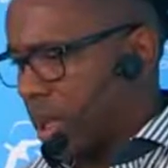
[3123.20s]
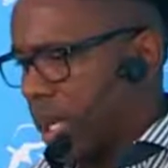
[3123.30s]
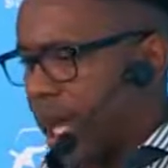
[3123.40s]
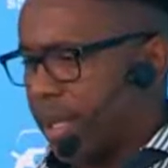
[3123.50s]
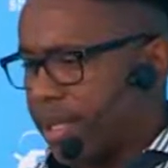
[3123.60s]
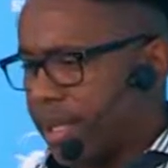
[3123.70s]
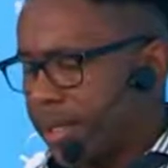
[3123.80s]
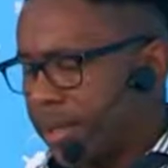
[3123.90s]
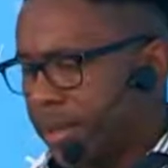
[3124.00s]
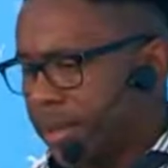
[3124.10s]
the
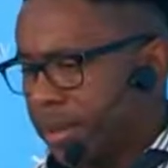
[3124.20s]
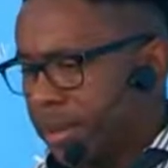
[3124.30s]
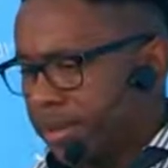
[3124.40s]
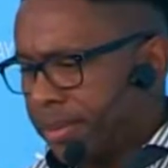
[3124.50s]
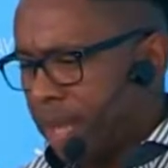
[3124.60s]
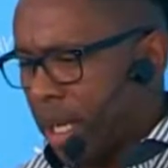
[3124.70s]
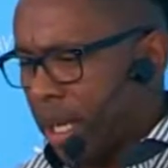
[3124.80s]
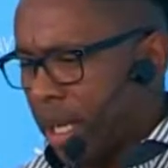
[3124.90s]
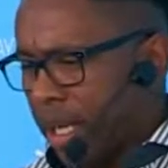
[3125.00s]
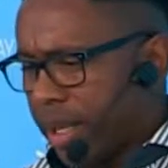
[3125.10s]
IDZ.
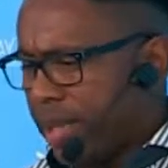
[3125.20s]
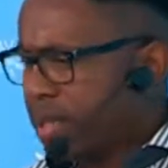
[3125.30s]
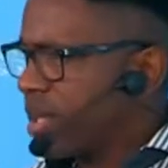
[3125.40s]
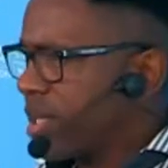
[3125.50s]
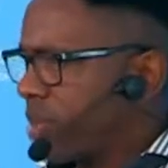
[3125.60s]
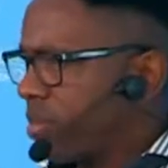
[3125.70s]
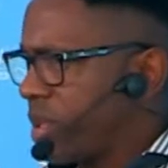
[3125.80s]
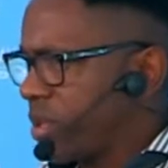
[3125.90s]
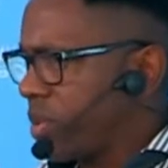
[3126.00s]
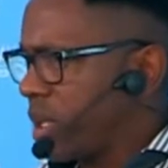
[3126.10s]
I think 6
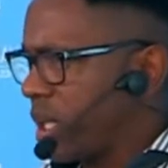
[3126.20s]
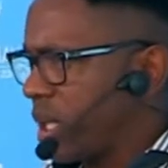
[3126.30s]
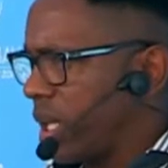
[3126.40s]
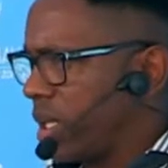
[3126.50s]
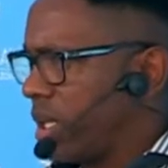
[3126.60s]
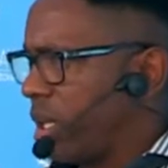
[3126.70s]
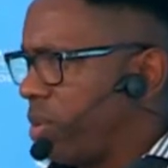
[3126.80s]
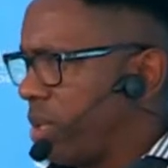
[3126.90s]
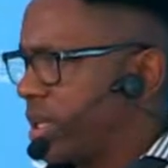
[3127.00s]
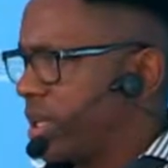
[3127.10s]
companies were actually
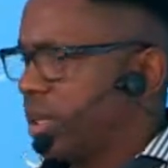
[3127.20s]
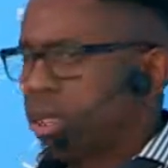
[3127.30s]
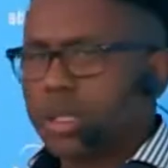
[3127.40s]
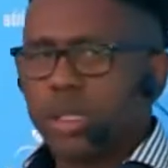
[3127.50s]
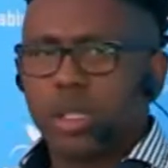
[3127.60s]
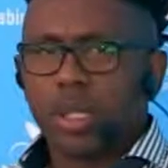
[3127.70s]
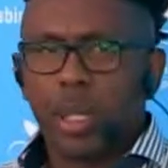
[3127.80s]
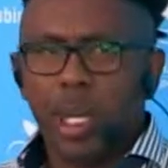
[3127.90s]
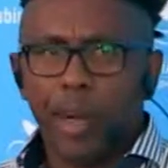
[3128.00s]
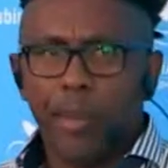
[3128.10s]
appointed
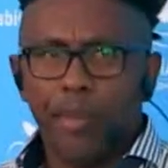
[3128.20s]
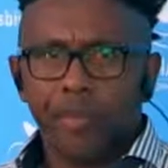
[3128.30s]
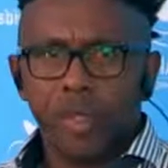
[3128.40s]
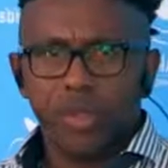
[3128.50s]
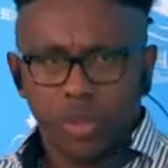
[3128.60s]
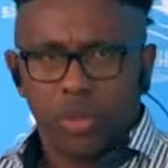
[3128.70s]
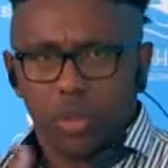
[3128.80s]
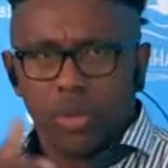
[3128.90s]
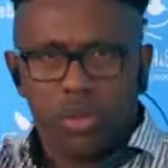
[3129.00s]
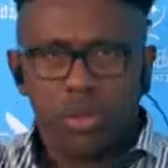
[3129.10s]
to
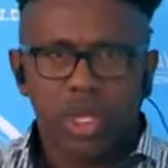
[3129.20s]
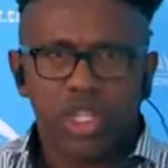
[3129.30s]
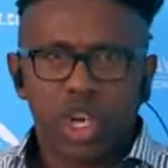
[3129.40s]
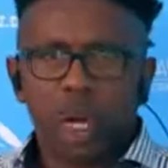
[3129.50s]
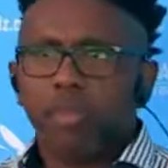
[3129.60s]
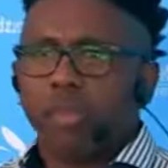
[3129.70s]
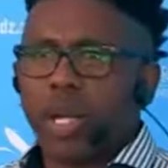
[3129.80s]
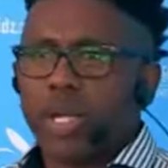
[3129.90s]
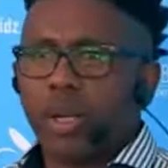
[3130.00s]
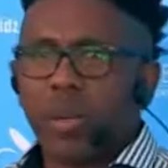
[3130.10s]
do the
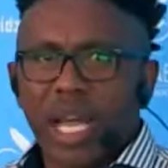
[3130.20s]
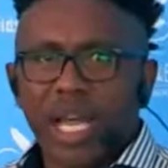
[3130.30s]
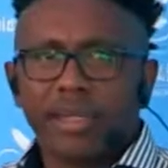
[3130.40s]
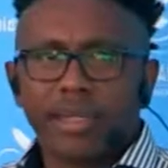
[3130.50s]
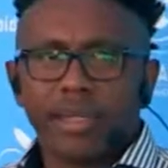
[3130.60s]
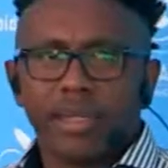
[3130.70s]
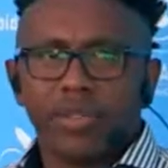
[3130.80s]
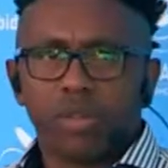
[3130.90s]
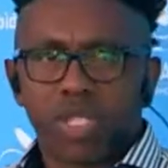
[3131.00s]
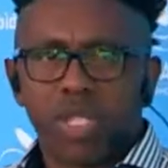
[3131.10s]
job. And then what I did
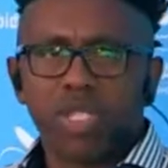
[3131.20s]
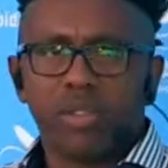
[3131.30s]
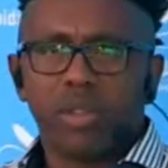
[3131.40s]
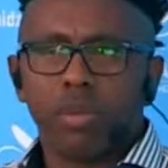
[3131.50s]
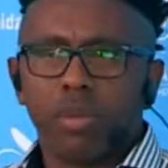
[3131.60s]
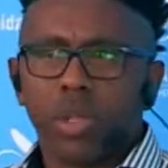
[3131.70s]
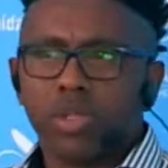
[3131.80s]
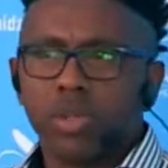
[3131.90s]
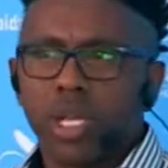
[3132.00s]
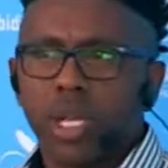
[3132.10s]
from skills development
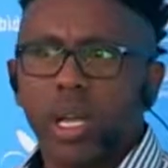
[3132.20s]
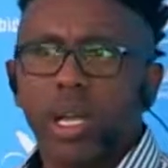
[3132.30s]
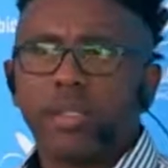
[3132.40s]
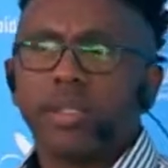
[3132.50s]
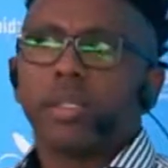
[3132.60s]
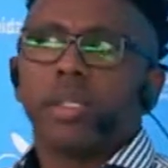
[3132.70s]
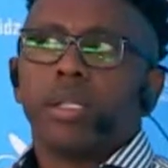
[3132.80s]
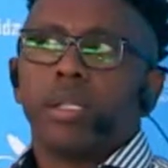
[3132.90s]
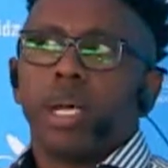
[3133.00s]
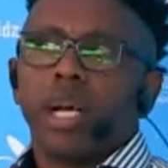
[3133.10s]
was to say, right,
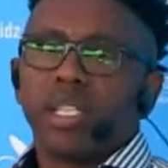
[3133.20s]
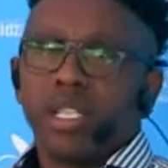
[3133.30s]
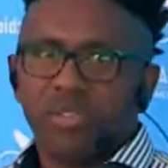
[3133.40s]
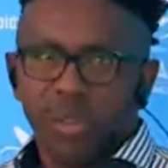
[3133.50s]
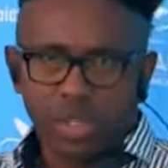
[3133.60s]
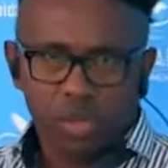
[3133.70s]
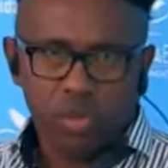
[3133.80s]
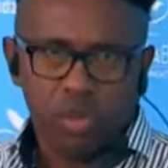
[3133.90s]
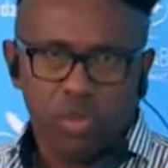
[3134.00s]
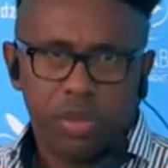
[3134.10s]
identify
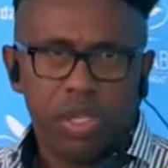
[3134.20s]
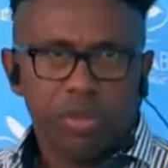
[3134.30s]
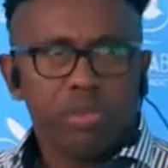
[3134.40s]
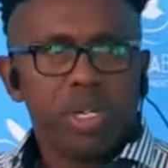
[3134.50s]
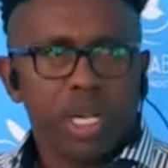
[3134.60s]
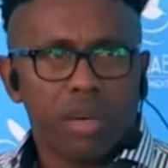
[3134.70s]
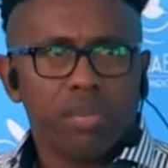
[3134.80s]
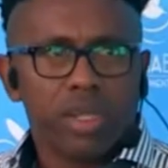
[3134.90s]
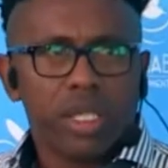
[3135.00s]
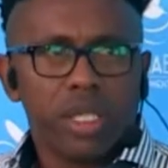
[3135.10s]
2 people per
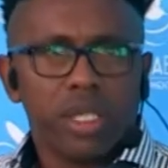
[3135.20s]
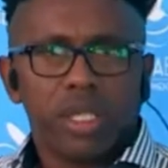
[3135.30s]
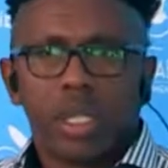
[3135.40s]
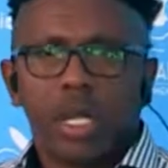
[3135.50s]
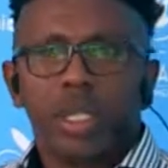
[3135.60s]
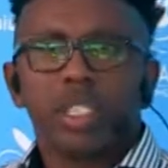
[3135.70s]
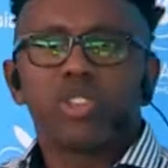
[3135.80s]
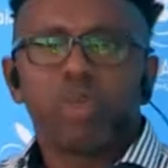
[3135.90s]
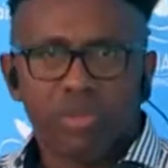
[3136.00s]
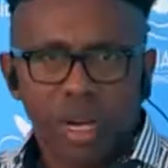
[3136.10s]
company, the
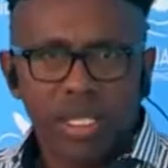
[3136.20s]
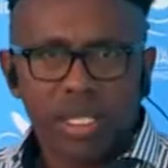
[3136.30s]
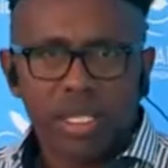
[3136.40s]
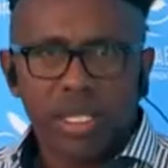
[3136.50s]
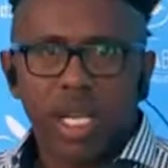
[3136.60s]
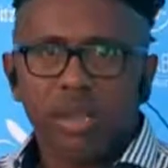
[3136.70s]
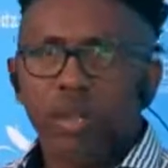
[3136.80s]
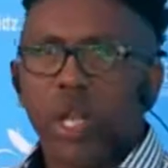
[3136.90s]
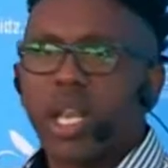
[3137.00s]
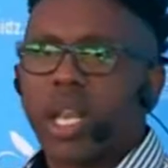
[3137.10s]
supervisors,
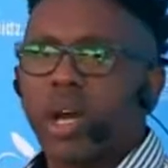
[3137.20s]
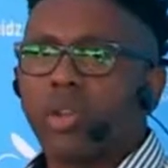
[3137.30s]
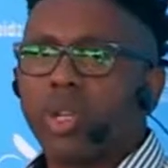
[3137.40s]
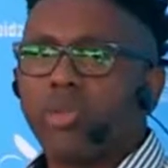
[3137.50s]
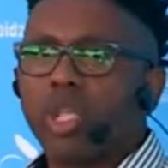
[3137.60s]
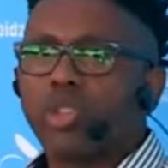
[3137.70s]
and we are now giving the